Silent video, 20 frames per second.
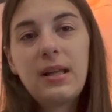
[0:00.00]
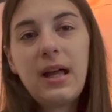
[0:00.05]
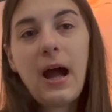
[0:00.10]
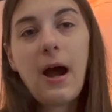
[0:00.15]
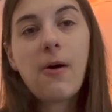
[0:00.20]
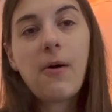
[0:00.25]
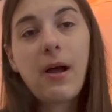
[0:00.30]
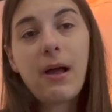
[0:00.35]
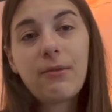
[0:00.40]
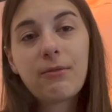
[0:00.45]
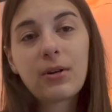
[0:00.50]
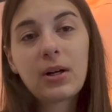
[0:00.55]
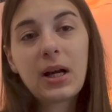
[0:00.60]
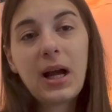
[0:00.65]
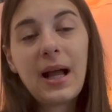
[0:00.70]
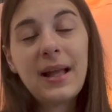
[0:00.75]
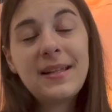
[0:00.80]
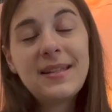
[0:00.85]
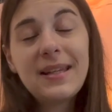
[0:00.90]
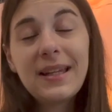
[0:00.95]
However,
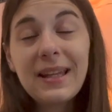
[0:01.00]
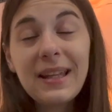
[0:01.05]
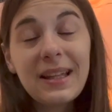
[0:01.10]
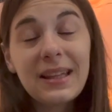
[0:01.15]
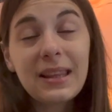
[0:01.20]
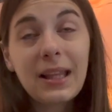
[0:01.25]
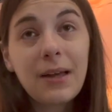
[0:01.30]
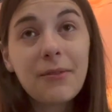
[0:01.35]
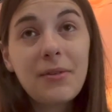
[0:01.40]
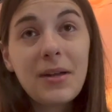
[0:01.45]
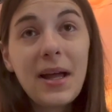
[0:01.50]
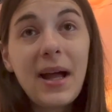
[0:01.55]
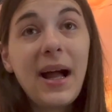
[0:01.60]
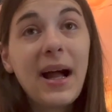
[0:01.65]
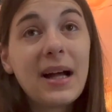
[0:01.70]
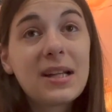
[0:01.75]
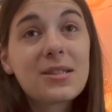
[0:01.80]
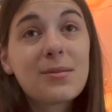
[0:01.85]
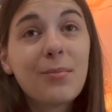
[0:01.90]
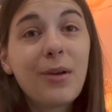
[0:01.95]
I didn't love it
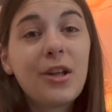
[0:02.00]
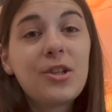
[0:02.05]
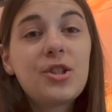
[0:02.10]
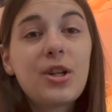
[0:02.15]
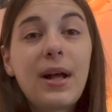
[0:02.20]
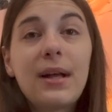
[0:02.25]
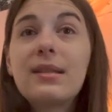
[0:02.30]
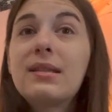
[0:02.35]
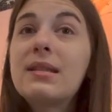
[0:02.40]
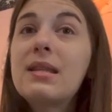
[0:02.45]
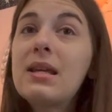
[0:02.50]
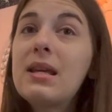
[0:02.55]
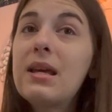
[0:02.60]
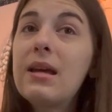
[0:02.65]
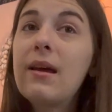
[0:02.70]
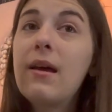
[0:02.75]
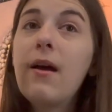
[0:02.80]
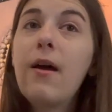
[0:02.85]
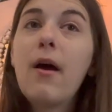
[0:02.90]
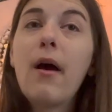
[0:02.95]
as much as
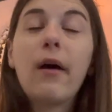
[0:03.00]
the